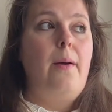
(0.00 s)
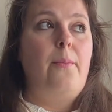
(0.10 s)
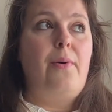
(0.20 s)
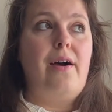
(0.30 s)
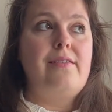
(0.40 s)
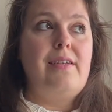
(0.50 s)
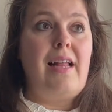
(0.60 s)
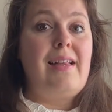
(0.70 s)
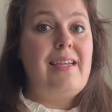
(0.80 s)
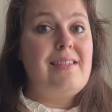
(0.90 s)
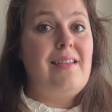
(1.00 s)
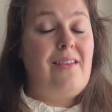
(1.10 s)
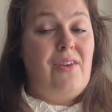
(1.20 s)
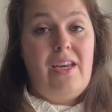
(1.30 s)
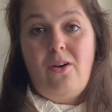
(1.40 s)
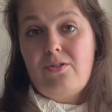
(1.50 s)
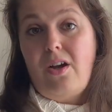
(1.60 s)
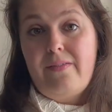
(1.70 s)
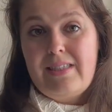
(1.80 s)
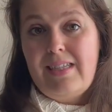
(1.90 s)
But at least in the videos
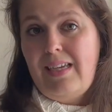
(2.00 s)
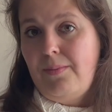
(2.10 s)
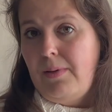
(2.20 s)
I've seen,